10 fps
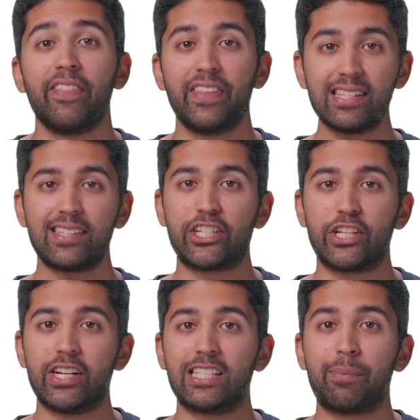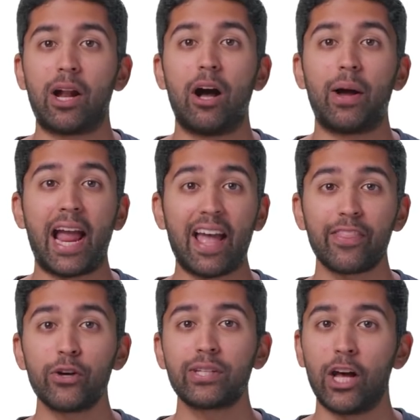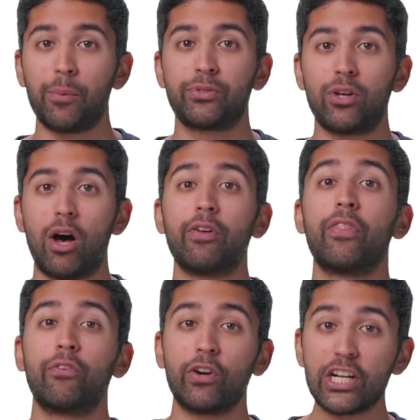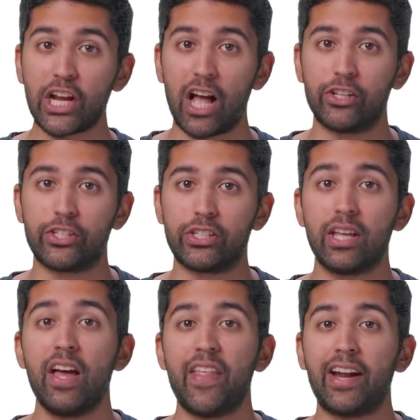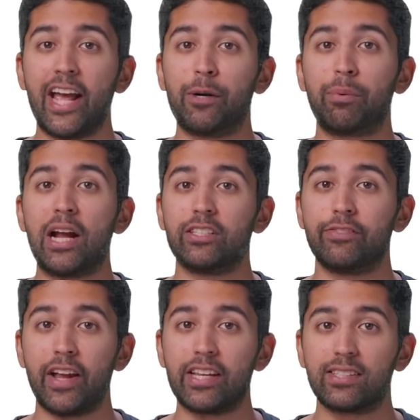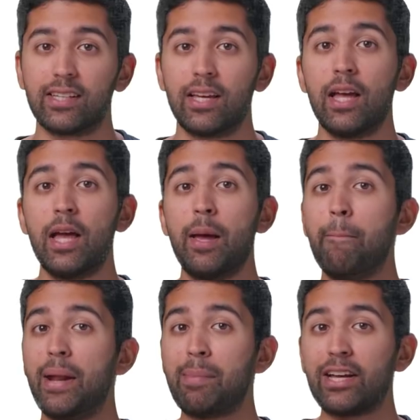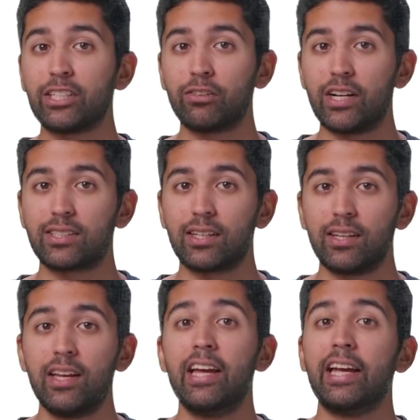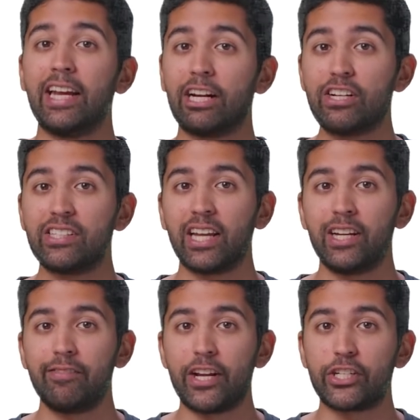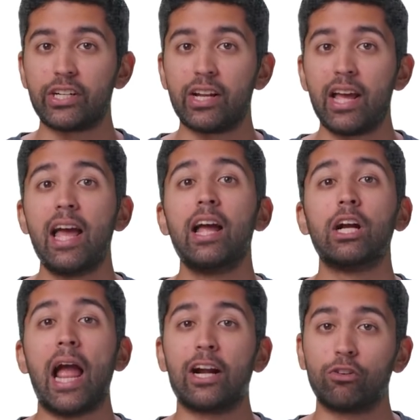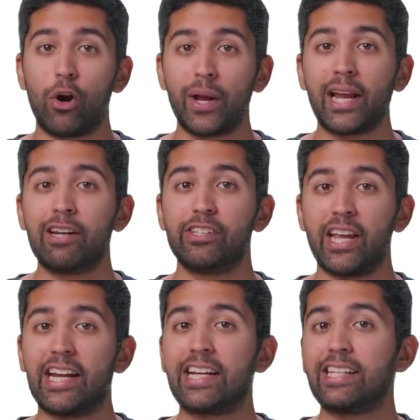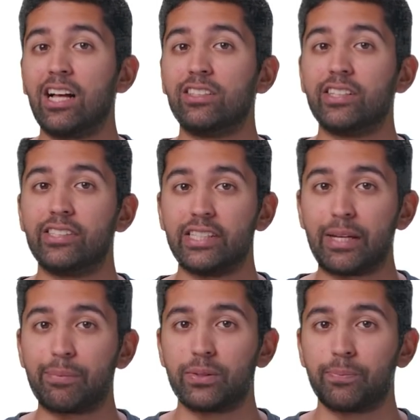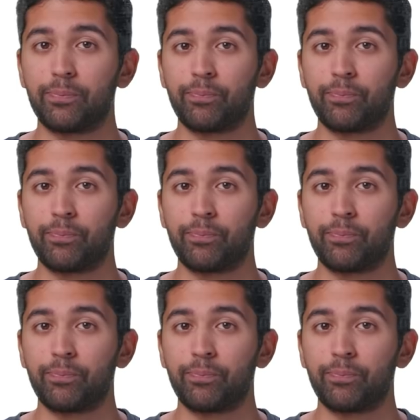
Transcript: This session is about how Anthos helps solve three challenges that enterprises face minimizing risk, increasing innovation, and growing and retaining talented teams.